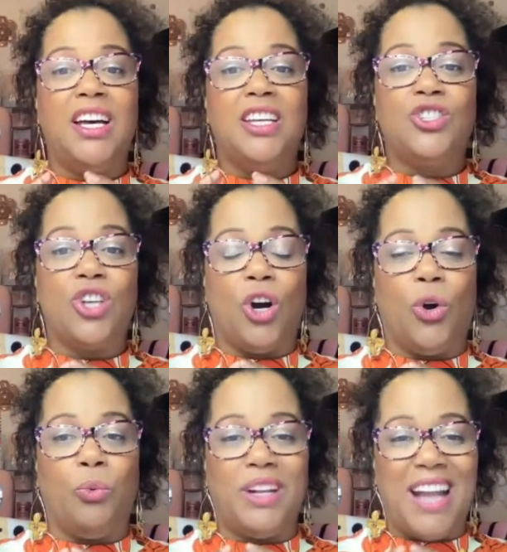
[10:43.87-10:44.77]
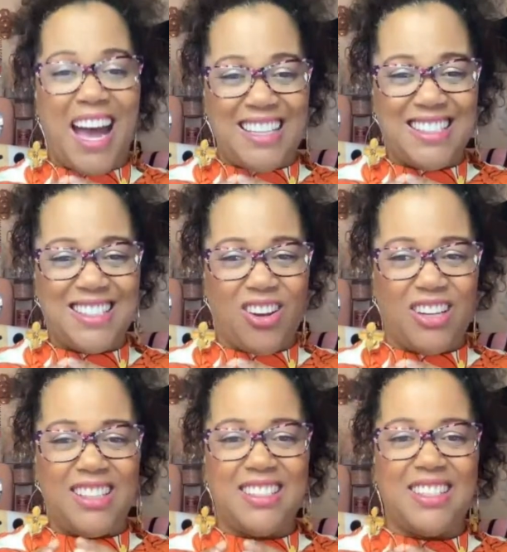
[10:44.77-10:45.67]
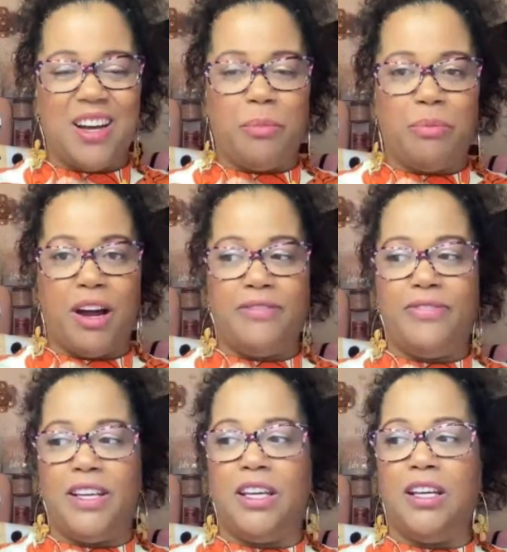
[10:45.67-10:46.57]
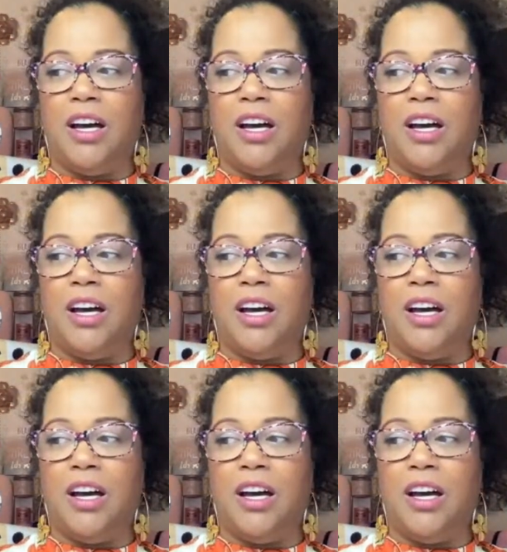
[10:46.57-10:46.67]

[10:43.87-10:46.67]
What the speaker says: So when I started this nonprofit,